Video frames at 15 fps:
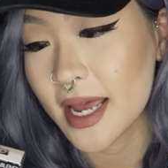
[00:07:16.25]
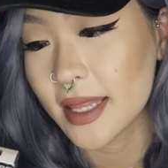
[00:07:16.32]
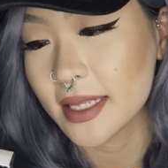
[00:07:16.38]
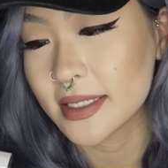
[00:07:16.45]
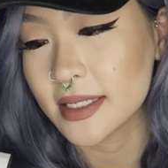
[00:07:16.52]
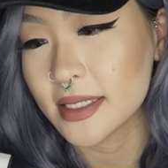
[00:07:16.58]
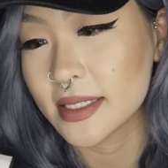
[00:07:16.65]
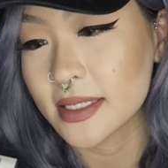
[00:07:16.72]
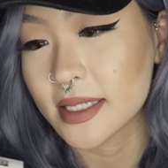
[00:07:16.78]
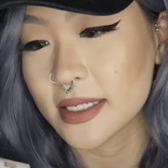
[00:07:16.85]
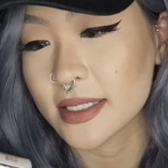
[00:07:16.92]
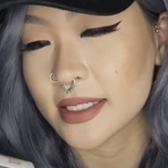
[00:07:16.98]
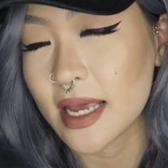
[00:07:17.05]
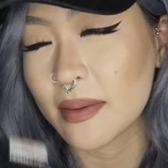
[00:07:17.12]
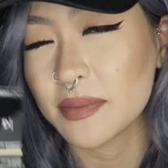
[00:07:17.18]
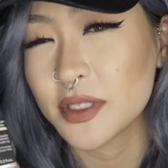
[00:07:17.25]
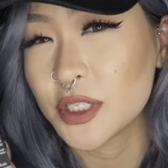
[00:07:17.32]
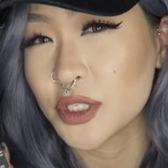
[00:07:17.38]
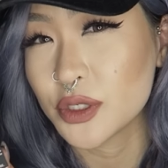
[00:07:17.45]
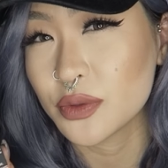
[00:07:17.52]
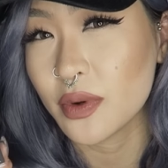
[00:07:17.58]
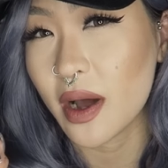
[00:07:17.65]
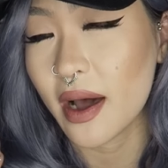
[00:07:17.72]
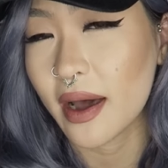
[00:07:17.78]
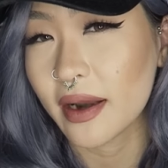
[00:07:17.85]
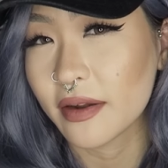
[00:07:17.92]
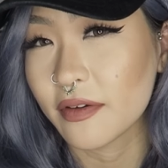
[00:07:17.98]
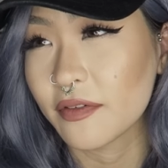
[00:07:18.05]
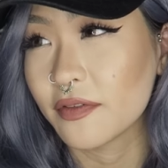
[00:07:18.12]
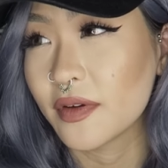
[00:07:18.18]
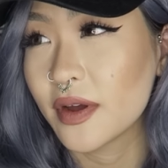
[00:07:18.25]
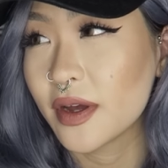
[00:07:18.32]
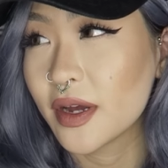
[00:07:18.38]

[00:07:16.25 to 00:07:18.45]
This is the step 2 out of